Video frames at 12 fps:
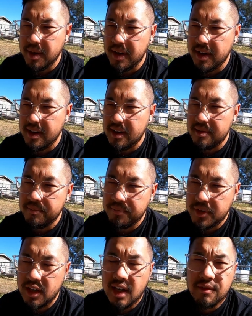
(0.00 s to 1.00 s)
But
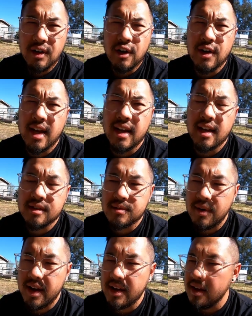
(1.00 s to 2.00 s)
you live and learn, I guess,
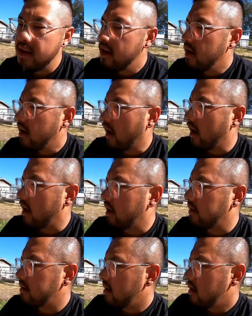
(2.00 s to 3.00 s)
right?
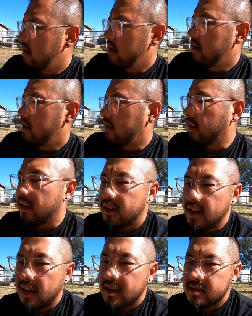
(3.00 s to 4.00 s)
And the
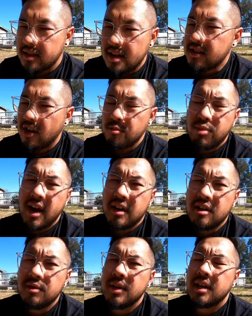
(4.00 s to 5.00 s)
good thing is these aren't
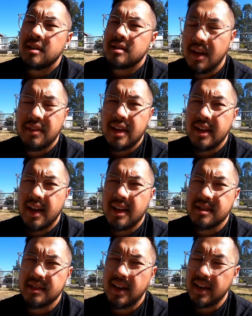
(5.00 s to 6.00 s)
brand new wheels. If they did
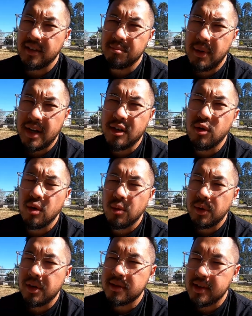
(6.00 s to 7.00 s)
that to like my newer
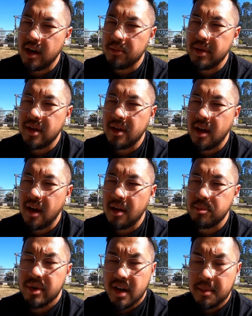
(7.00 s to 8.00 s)
wheels, I'll be
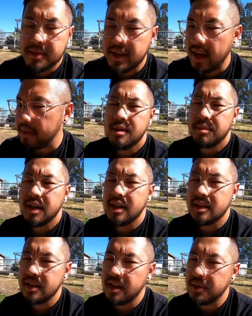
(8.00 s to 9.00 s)
pretty upset.
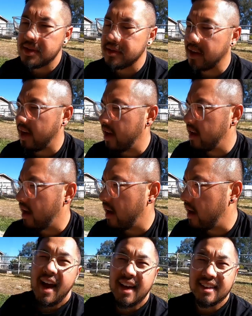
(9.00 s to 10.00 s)
But you know, it's okay.
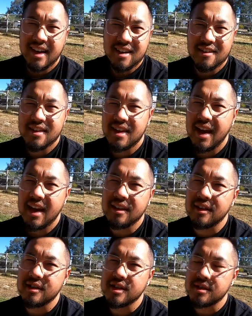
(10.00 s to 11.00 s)
At the end of the day,
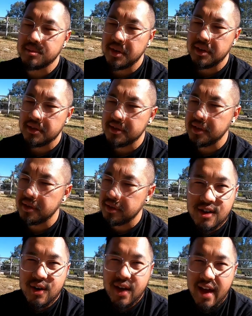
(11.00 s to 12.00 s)
they're just wheels. So
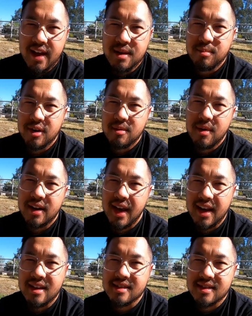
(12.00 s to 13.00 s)
let's go ahead and put them on an
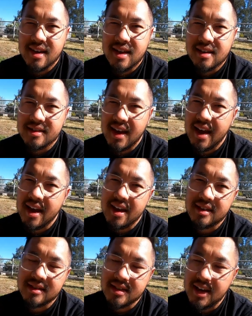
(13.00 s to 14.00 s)
86
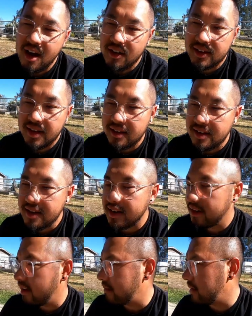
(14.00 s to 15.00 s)
and see how they
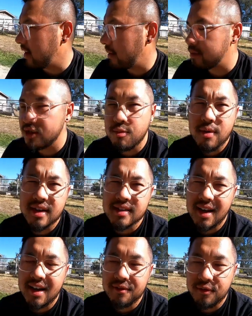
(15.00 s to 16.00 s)
look. I mean, I'm super
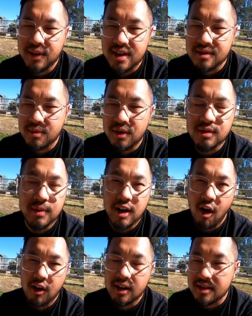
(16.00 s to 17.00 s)
excited for these wheels
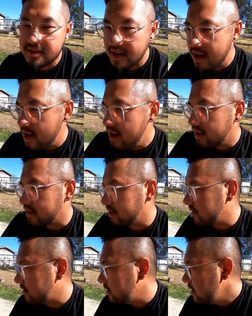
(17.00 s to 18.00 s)
regardless.
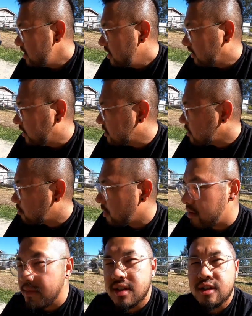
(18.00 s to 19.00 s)
So these are
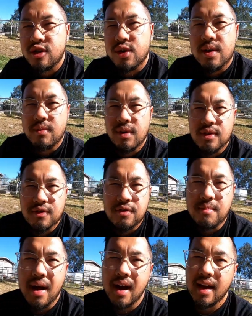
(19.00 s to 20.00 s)
pretty much the dream wheels
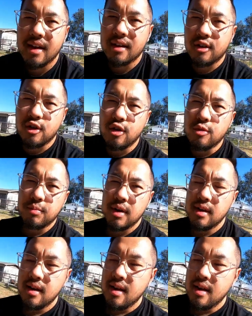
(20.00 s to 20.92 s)
for my coupe.